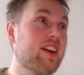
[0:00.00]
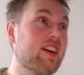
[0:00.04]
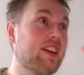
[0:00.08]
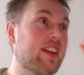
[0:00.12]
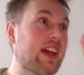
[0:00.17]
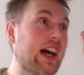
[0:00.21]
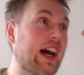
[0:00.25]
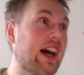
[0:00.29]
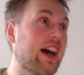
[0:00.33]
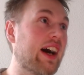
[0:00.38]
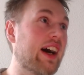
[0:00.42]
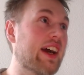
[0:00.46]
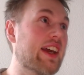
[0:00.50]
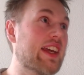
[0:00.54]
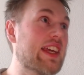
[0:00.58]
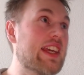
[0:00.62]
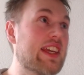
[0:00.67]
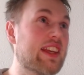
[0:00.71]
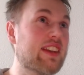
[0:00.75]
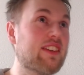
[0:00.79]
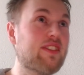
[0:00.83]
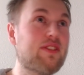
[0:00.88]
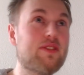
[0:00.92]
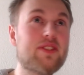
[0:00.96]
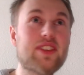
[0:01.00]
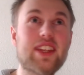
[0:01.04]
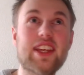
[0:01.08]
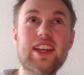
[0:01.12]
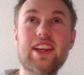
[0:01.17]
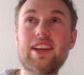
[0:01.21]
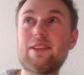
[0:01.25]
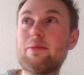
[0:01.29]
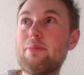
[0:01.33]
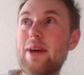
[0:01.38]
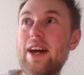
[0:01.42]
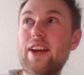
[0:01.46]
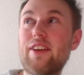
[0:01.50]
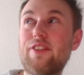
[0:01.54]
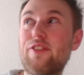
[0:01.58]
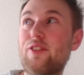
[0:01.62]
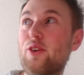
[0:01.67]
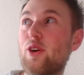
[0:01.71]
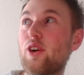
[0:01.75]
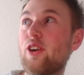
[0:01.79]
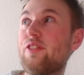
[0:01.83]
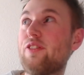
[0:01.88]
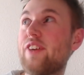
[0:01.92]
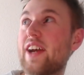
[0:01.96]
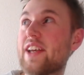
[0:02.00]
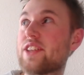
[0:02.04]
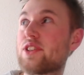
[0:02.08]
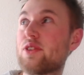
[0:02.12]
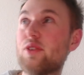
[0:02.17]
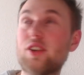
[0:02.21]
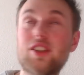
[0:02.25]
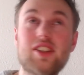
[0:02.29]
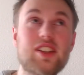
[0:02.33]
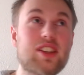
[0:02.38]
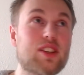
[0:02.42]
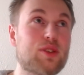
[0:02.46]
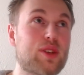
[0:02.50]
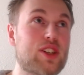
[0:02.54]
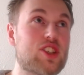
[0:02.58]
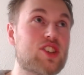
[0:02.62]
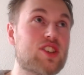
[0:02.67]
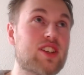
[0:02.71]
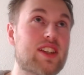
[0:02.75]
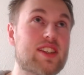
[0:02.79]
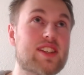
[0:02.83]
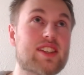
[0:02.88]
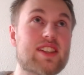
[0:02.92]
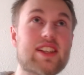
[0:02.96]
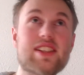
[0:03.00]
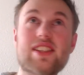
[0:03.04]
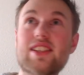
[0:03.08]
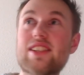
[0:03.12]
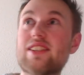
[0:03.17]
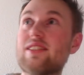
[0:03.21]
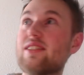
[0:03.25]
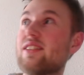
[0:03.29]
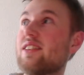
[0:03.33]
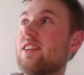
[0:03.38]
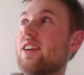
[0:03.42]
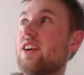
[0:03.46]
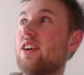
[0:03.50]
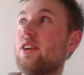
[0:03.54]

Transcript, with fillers: uh, the metaphor of extrovert intuition is this